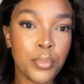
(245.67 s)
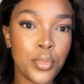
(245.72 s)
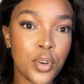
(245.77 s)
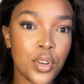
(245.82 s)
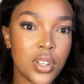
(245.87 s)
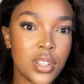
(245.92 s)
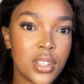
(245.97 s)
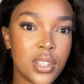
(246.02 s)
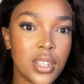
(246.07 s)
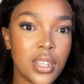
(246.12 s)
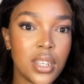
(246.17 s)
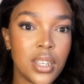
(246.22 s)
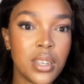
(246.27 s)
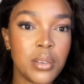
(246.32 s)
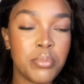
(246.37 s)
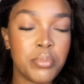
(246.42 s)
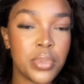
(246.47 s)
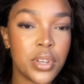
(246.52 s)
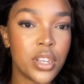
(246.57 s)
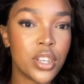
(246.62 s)

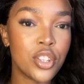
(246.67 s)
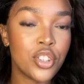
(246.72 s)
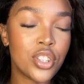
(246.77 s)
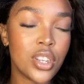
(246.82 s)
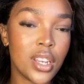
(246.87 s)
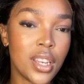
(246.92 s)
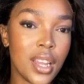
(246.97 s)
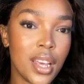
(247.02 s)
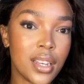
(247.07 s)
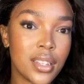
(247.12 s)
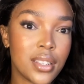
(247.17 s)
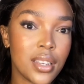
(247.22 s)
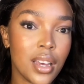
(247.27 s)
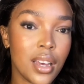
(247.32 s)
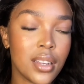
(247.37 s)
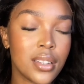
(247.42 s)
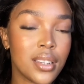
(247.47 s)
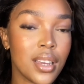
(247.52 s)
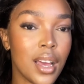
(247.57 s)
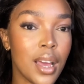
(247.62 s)
pretty peach
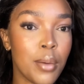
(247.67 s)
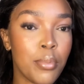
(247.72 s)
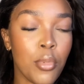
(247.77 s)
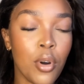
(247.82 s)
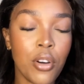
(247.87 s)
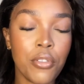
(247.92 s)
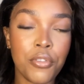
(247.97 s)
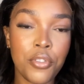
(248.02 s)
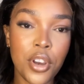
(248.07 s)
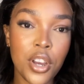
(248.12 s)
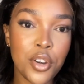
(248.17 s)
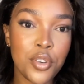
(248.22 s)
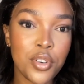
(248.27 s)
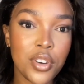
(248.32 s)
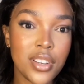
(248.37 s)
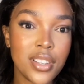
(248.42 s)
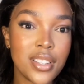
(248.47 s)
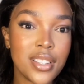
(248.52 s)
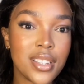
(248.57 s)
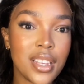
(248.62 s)
nectar type of
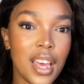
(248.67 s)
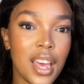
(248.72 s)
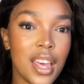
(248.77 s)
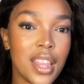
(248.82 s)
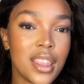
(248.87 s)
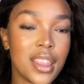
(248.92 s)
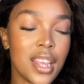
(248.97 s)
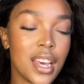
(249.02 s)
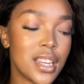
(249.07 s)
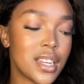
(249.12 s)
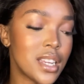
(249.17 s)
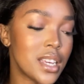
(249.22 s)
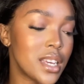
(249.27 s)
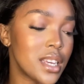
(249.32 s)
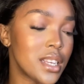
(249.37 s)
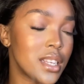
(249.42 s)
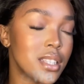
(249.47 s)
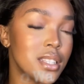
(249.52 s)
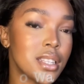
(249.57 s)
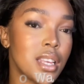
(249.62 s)
fragrance and that
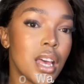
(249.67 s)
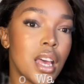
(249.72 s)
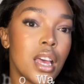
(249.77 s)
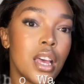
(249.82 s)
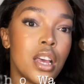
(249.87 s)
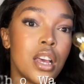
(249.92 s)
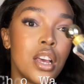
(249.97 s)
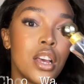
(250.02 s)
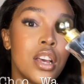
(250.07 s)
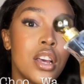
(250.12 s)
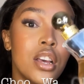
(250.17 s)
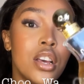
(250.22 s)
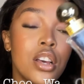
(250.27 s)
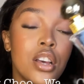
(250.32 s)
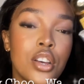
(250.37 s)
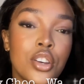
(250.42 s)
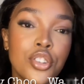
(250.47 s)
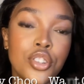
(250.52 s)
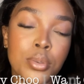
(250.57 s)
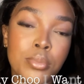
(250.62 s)
is
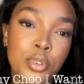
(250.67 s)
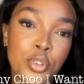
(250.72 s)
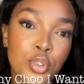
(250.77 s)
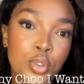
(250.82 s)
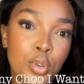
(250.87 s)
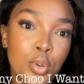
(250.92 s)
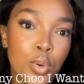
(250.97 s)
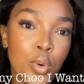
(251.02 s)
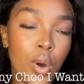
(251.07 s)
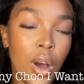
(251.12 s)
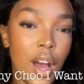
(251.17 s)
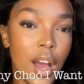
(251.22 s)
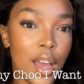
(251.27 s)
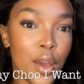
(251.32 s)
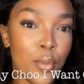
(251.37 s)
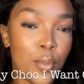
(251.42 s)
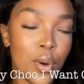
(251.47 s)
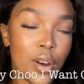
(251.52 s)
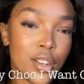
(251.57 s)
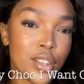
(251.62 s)
Jimmy Choo I
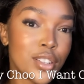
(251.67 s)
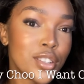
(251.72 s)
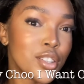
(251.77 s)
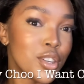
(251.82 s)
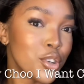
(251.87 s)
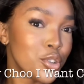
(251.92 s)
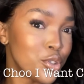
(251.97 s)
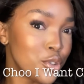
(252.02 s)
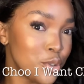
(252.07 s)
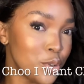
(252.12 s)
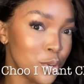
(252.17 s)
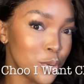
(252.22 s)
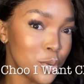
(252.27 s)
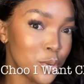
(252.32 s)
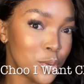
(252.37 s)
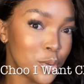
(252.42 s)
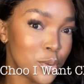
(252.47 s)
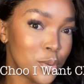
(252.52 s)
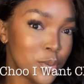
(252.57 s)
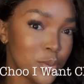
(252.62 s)
Want
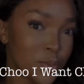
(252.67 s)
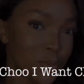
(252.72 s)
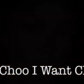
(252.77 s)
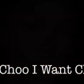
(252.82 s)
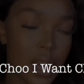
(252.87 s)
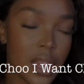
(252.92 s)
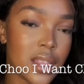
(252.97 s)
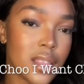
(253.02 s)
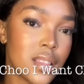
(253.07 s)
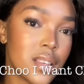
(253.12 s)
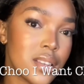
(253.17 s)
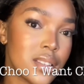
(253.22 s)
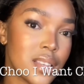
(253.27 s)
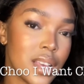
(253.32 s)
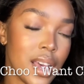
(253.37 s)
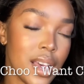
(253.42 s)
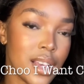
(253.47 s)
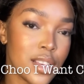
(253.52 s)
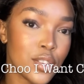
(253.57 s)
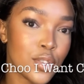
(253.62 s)
Choo. This
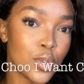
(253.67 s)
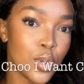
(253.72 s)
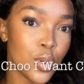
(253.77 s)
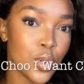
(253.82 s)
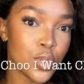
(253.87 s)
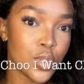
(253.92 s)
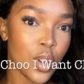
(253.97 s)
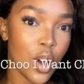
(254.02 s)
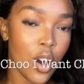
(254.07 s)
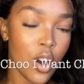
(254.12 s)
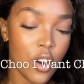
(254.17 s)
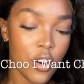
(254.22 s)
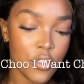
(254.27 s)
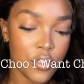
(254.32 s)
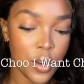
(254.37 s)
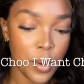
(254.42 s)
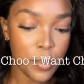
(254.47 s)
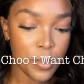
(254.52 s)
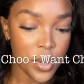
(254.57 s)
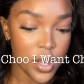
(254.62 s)
has notes of
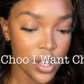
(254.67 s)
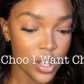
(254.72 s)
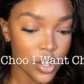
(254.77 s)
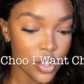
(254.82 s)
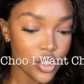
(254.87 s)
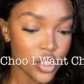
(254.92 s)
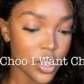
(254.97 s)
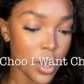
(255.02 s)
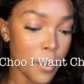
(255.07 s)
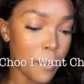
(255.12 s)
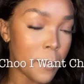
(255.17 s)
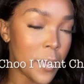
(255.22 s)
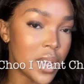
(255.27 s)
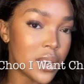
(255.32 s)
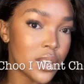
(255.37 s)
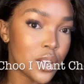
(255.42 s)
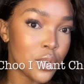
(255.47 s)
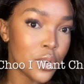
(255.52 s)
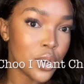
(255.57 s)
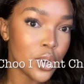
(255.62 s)
peach,
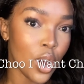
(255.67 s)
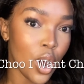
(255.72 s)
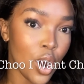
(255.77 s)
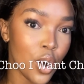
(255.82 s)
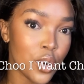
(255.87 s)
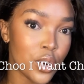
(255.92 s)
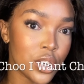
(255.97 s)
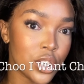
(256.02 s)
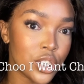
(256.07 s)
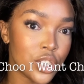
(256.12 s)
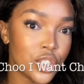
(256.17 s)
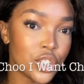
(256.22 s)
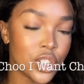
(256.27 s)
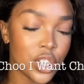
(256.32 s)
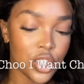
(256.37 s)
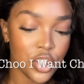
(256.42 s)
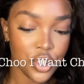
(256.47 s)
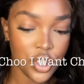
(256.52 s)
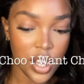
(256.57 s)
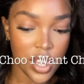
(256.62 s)
mandarin orange,
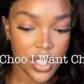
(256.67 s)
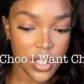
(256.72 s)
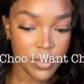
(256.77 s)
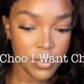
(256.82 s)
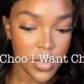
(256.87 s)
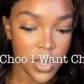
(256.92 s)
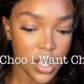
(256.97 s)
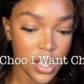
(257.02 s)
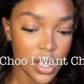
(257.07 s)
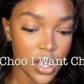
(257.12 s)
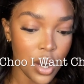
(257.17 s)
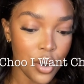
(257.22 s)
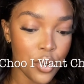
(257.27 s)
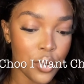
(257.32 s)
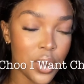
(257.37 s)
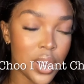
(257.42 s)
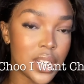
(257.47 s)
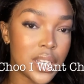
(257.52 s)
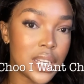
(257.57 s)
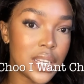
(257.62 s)
jasmine,
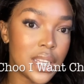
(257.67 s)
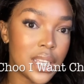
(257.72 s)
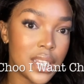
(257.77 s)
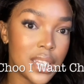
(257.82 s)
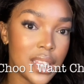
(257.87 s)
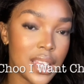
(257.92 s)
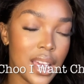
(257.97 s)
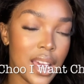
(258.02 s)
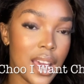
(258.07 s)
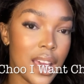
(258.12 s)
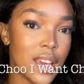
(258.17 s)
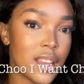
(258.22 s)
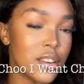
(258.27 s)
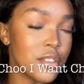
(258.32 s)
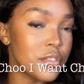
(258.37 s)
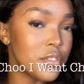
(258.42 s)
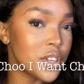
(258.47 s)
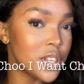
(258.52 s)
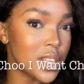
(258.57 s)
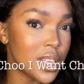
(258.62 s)
red lily and
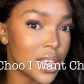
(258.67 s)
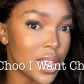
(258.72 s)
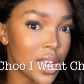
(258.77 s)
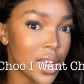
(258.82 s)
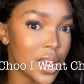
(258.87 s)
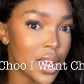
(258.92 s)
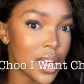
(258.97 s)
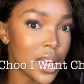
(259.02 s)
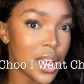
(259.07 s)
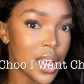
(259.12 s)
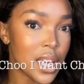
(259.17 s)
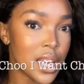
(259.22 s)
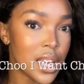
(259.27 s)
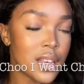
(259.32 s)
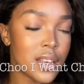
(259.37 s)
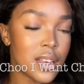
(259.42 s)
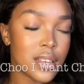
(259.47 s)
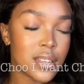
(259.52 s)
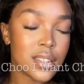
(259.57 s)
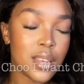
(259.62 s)
vanilla.
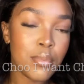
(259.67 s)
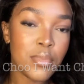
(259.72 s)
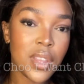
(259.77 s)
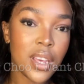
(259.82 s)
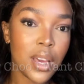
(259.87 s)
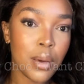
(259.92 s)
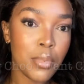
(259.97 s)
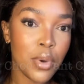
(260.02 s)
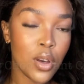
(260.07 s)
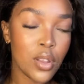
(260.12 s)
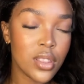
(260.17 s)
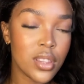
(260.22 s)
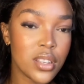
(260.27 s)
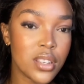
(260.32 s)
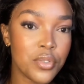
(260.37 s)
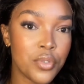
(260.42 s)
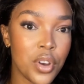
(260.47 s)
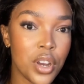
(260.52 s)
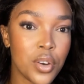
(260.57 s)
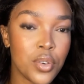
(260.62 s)
Something about this
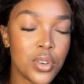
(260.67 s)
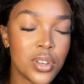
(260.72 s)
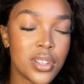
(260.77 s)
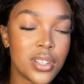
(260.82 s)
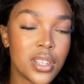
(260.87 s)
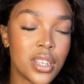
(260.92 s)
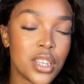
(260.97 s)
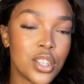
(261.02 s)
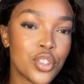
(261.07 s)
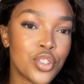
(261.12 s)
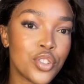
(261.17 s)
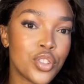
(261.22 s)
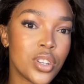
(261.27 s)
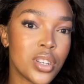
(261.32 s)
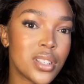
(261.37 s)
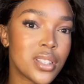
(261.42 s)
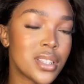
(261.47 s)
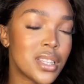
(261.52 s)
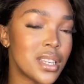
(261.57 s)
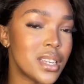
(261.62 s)
fragrance is
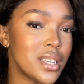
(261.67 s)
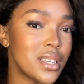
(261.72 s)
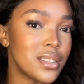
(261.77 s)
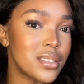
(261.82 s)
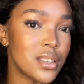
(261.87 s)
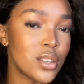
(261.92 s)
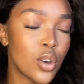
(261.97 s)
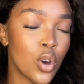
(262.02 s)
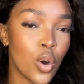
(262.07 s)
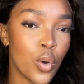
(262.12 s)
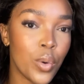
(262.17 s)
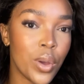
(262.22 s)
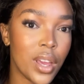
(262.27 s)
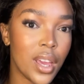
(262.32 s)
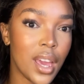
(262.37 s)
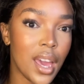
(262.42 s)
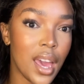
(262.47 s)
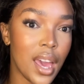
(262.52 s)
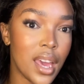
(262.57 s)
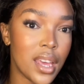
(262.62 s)
just
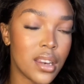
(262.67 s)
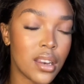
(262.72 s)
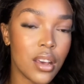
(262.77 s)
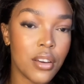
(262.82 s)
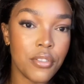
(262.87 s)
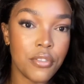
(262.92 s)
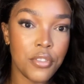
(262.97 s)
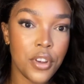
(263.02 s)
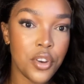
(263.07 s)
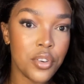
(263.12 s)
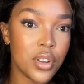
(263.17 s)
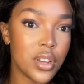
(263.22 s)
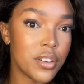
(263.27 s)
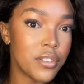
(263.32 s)
easygoing and very